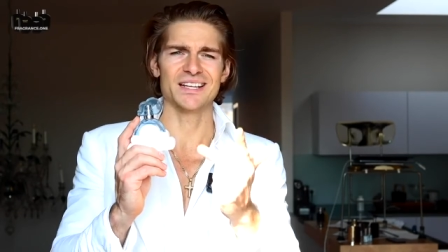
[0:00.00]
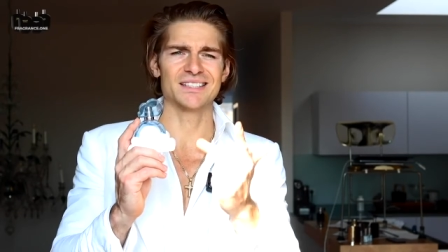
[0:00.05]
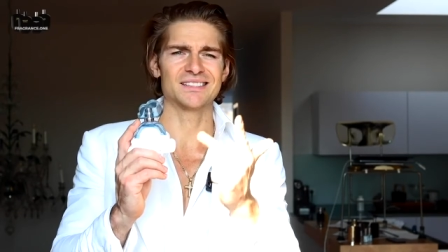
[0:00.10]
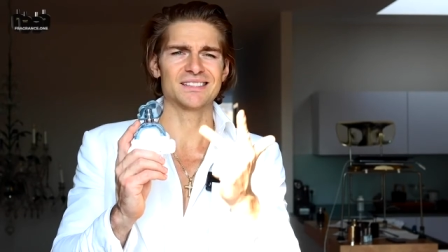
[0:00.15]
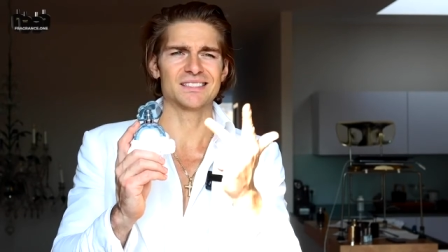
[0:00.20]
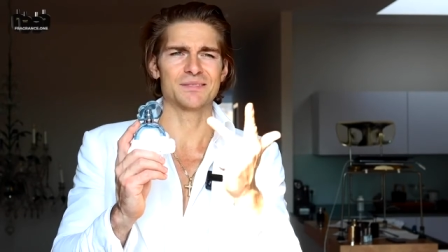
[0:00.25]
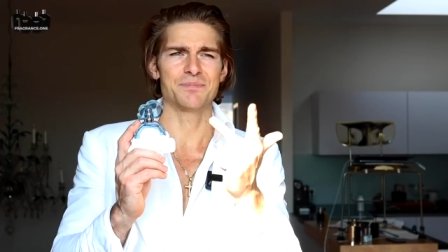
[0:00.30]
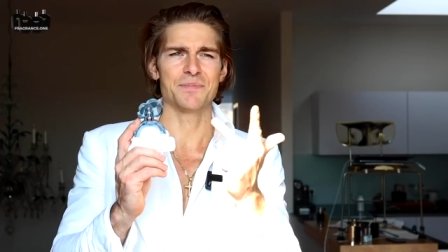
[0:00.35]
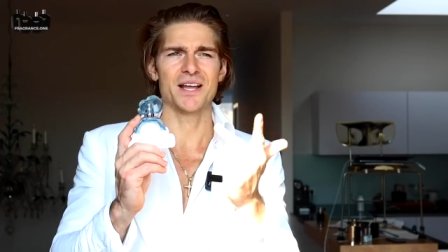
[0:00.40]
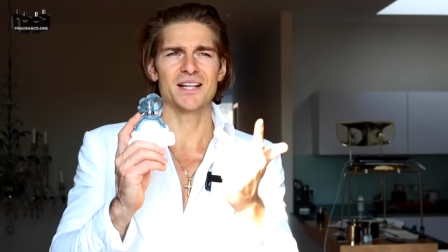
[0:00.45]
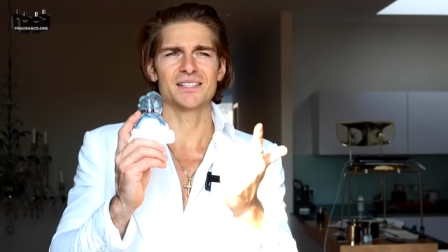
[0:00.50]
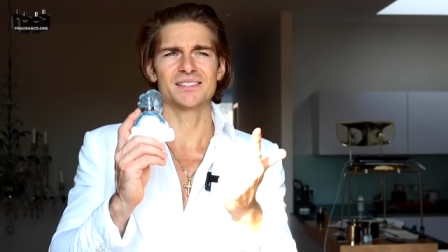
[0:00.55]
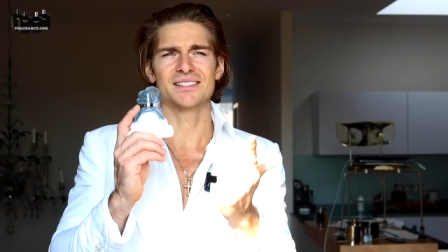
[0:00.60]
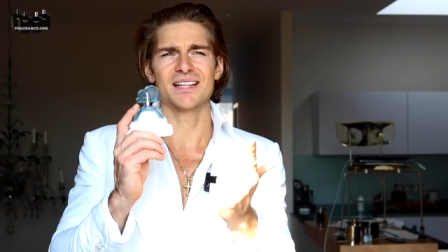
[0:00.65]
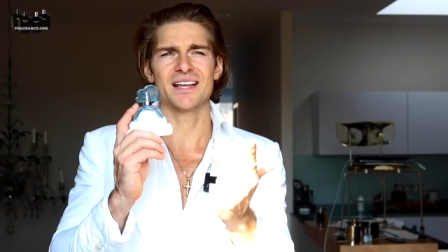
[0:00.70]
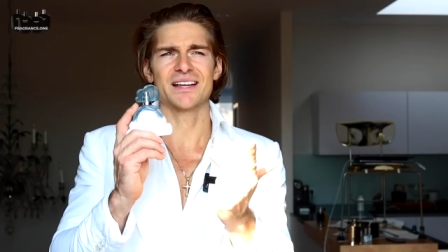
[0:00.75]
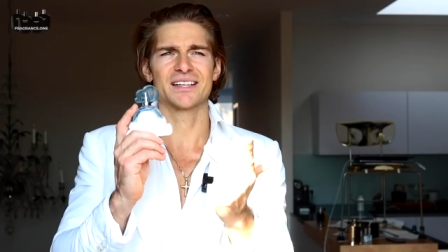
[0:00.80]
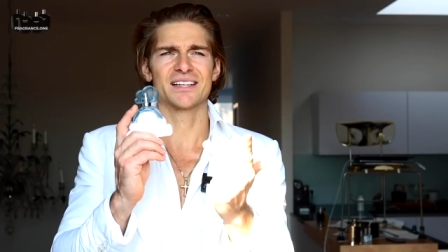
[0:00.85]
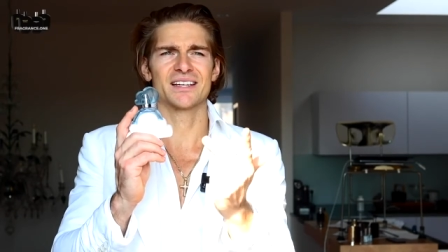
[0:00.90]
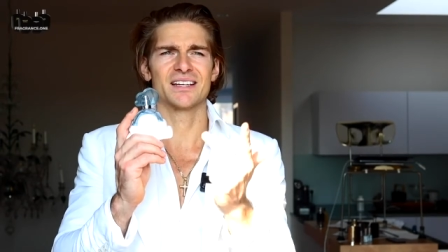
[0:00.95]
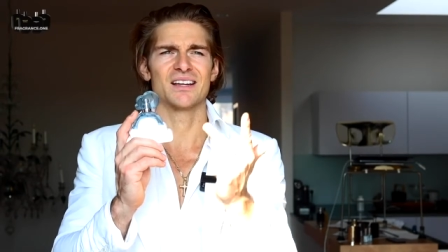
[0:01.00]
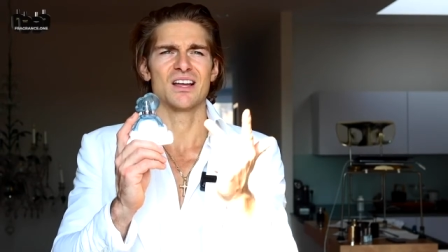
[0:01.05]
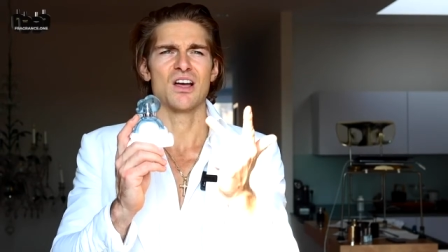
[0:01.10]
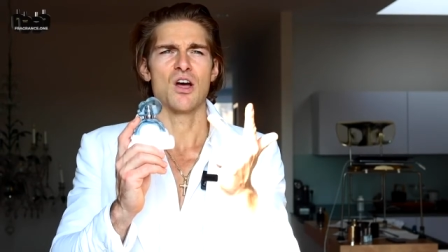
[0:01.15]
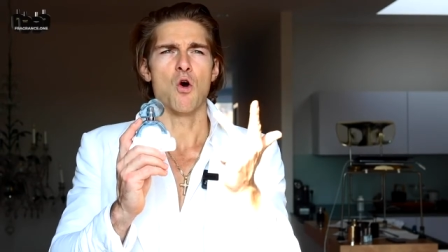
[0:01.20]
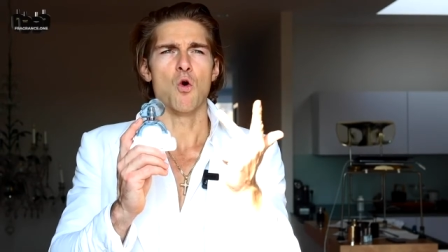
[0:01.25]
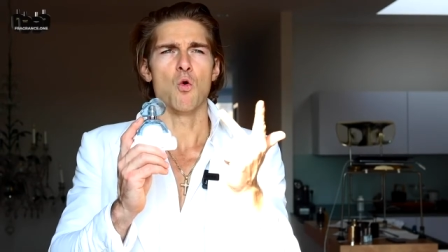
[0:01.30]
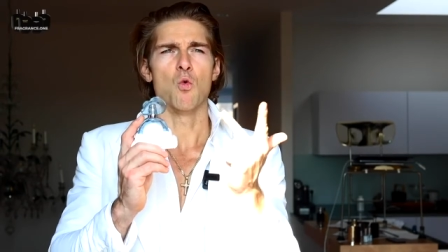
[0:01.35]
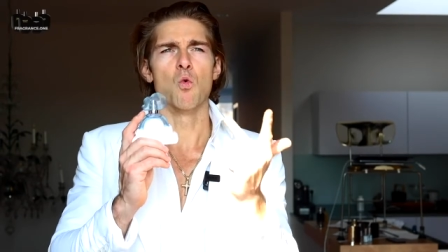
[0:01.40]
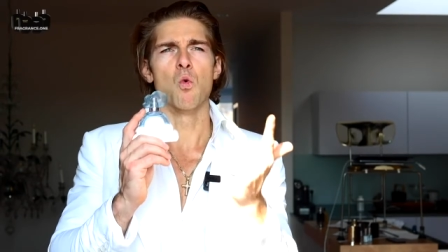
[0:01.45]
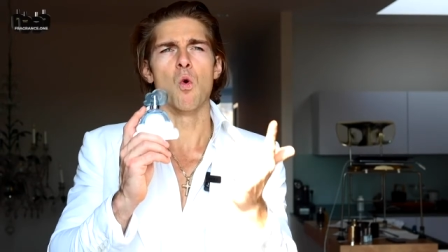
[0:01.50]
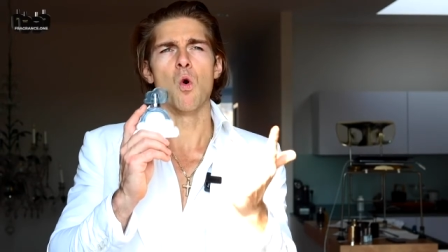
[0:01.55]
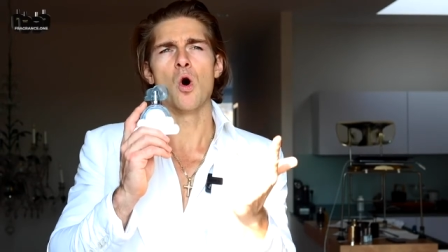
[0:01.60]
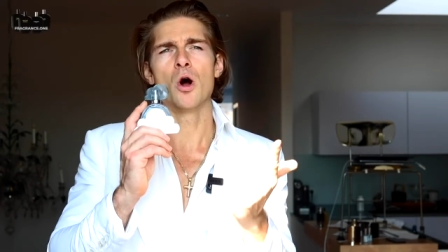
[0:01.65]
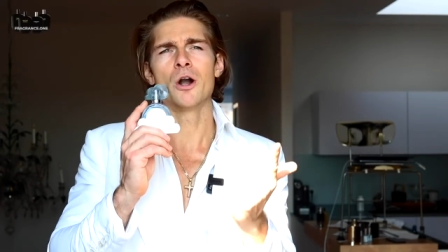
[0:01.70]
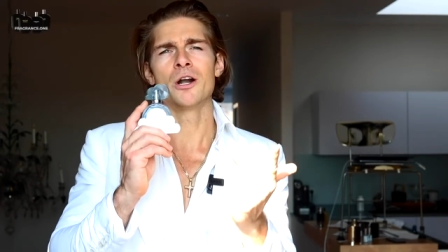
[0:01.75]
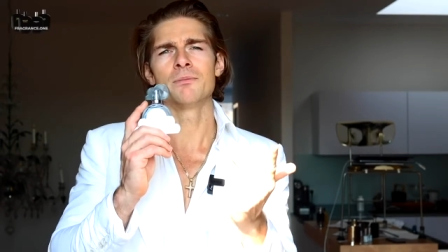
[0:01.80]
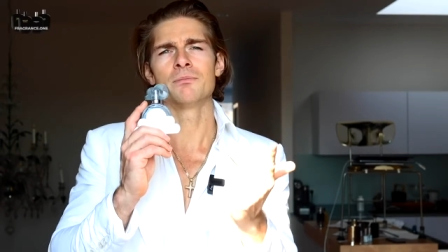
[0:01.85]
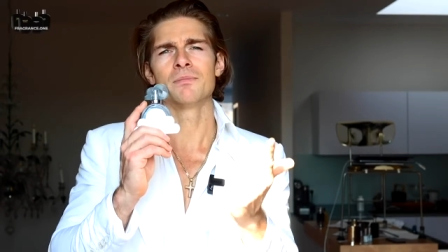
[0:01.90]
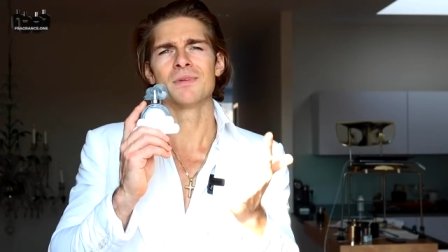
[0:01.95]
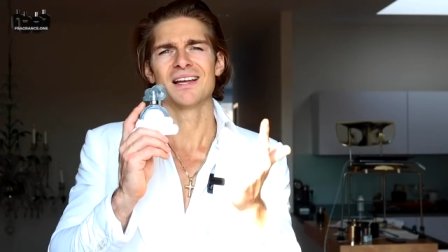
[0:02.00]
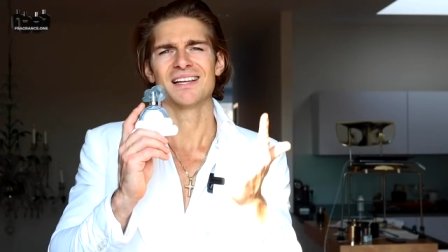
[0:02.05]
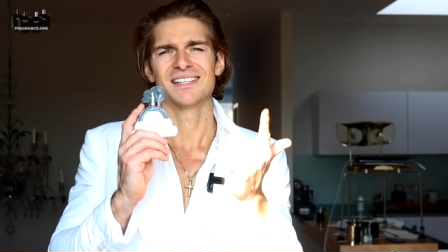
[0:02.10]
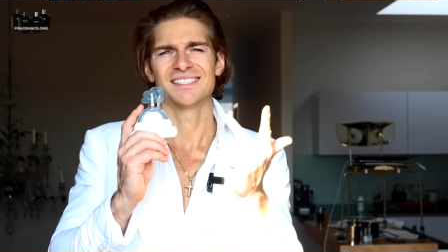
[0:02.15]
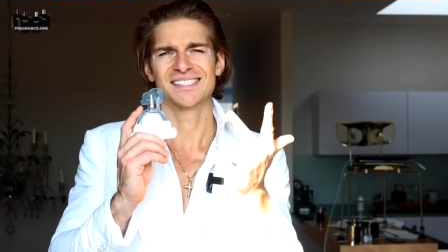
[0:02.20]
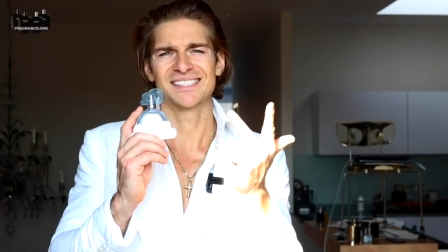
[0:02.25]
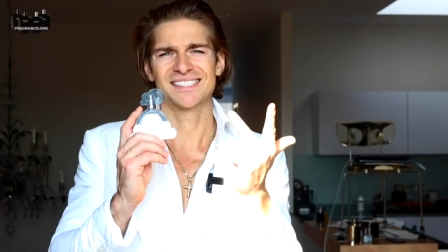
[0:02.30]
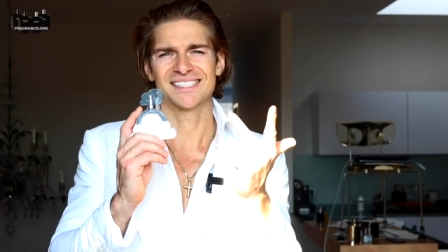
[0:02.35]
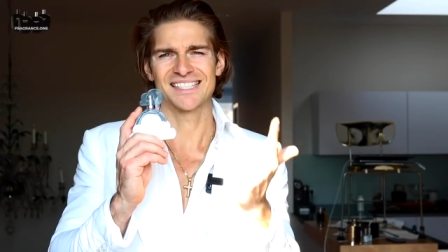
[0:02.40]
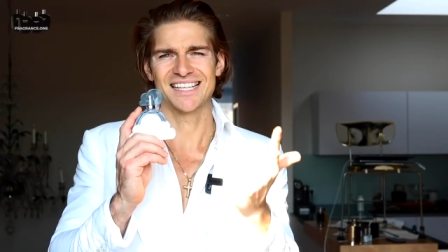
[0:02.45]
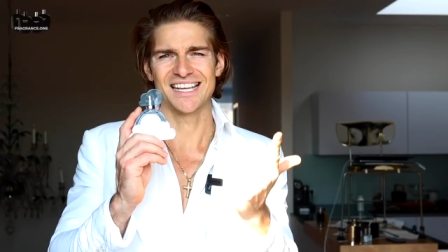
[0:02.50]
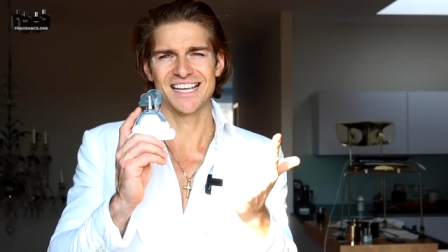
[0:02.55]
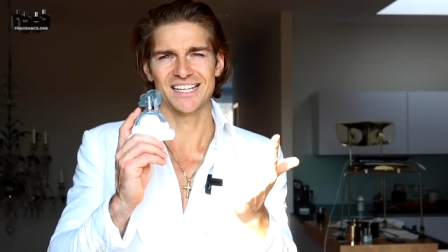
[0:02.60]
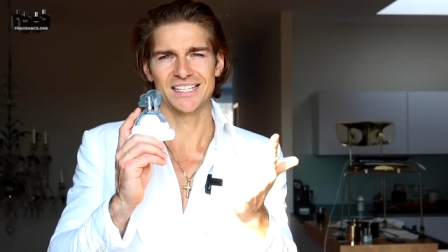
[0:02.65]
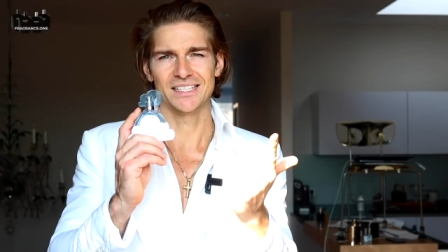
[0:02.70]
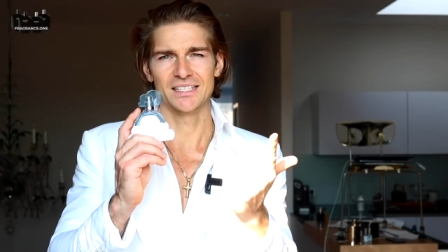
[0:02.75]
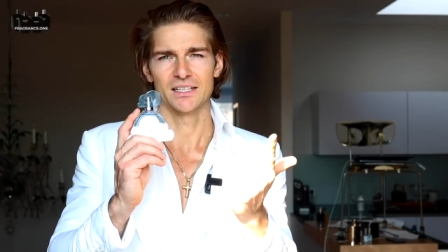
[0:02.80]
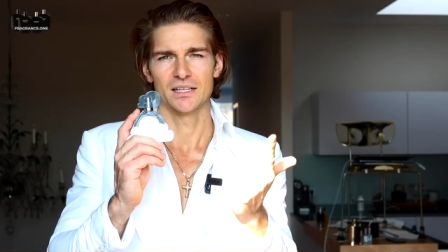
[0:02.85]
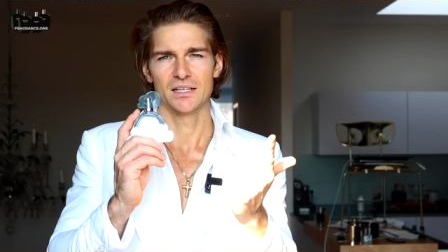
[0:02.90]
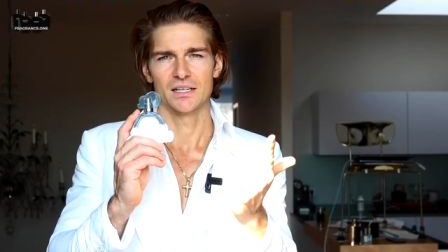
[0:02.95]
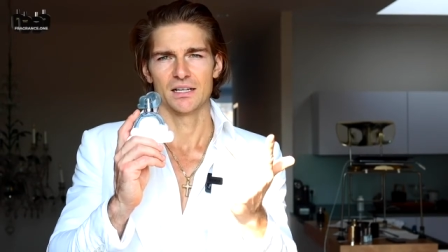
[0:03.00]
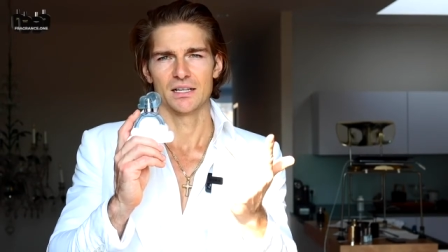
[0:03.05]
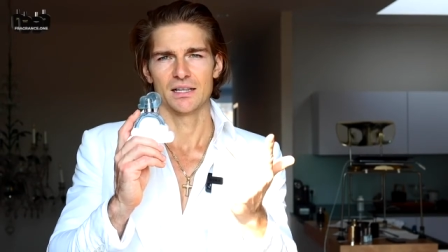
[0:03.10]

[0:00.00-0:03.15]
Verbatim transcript: It smells like a warm skin,